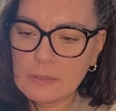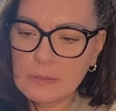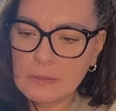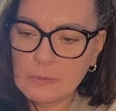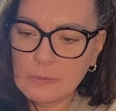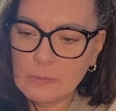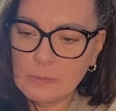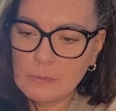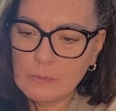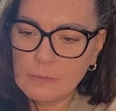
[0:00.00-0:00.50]

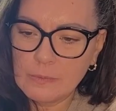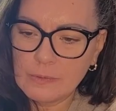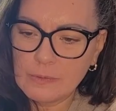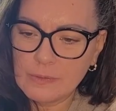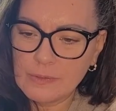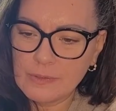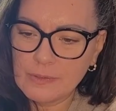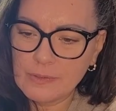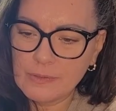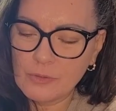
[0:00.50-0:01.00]
So
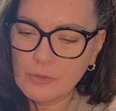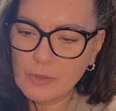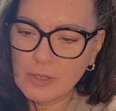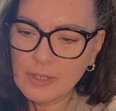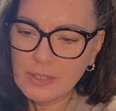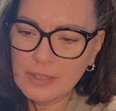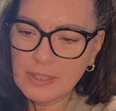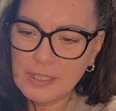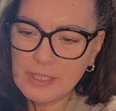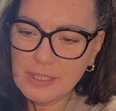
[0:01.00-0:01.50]
there's
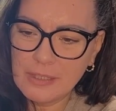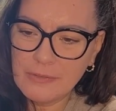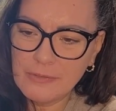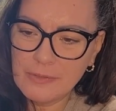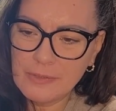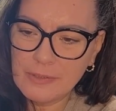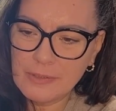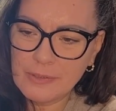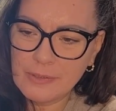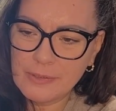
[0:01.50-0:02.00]
dry
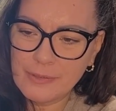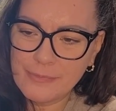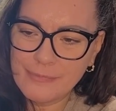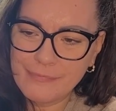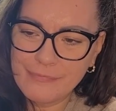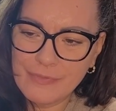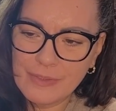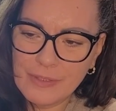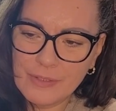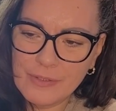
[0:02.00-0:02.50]
leaves,
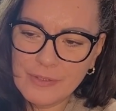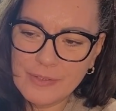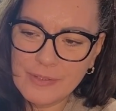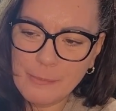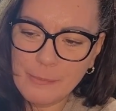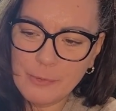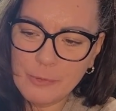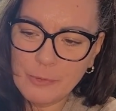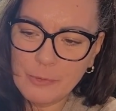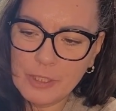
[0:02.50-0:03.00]

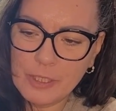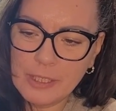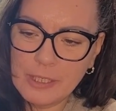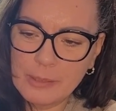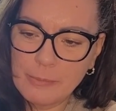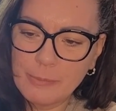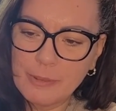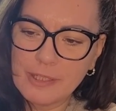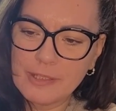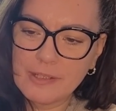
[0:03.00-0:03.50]
some
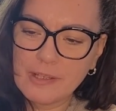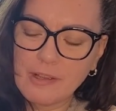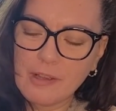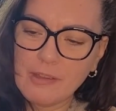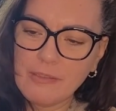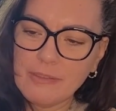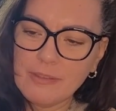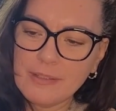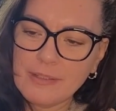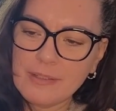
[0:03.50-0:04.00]
green, but it's
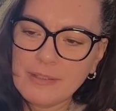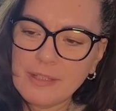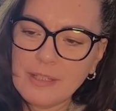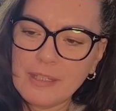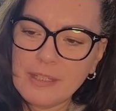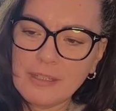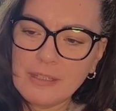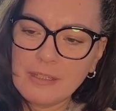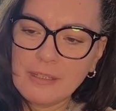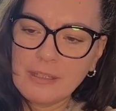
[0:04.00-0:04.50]
got this like,